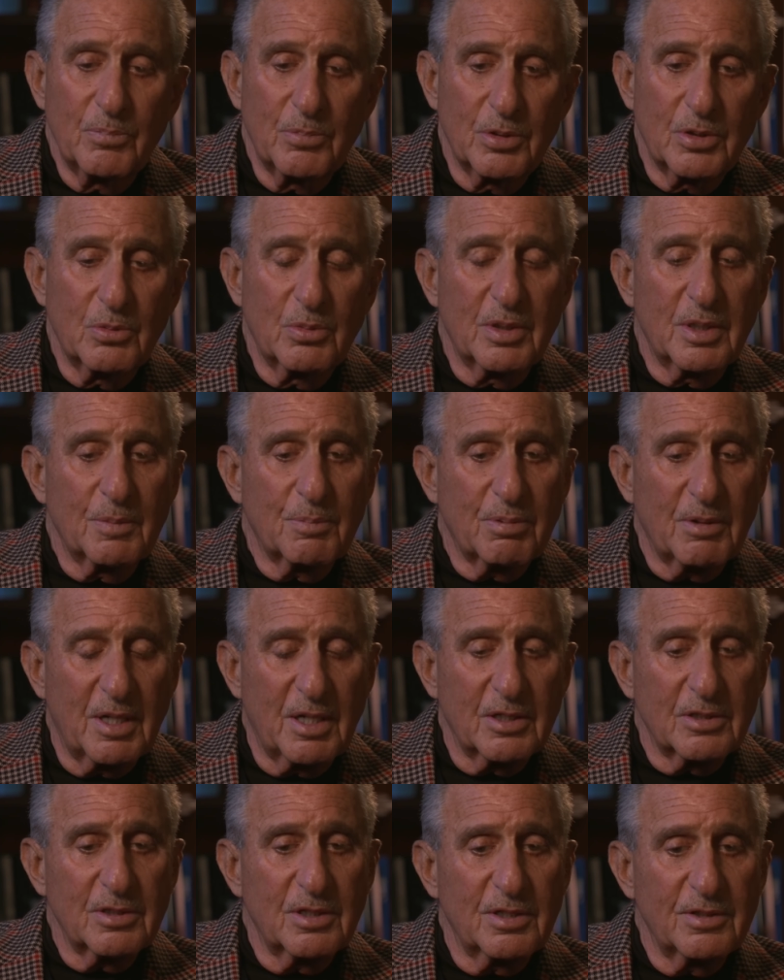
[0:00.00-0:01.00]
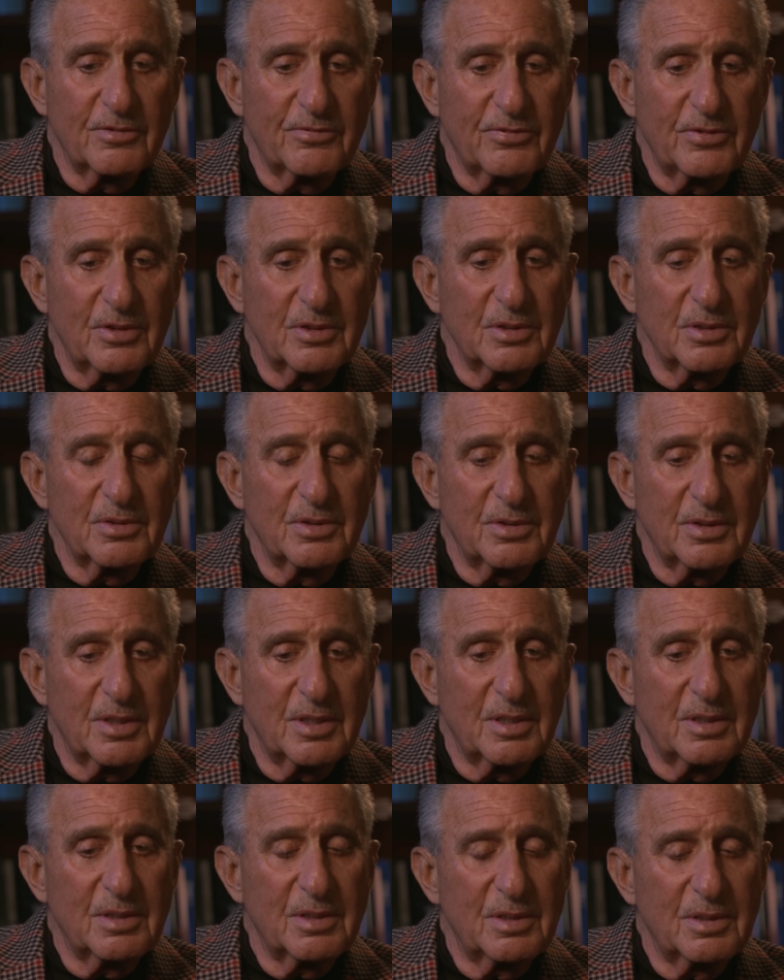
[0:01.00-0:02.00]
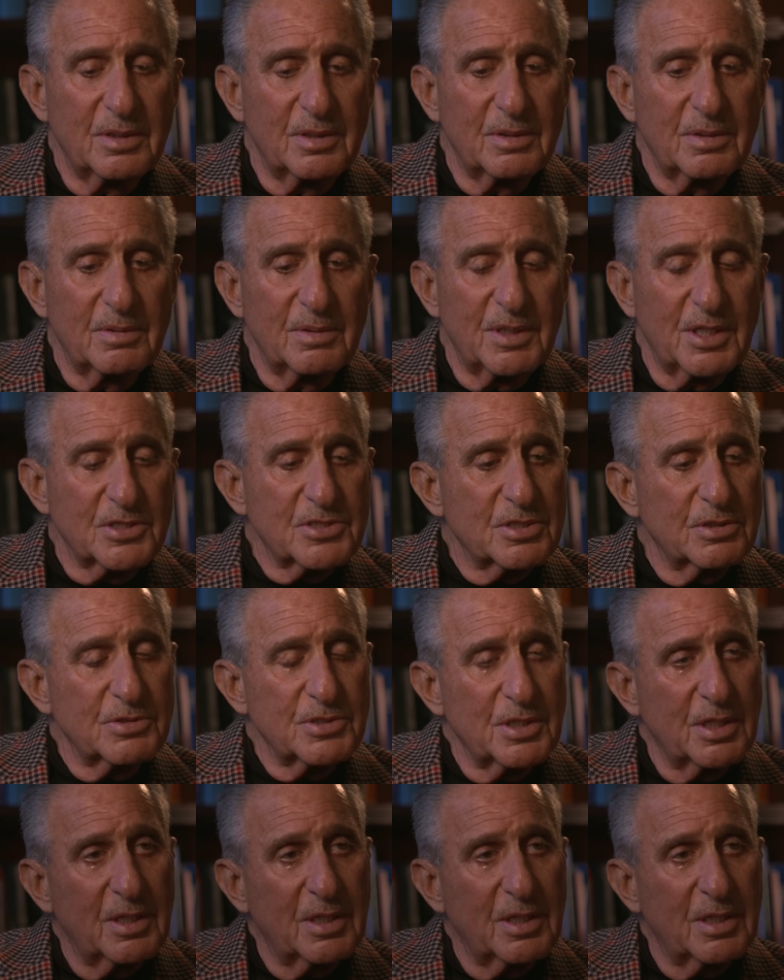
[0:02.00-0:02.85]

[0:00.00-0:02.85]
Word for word: put a winning product on the field, and, uh, and that's their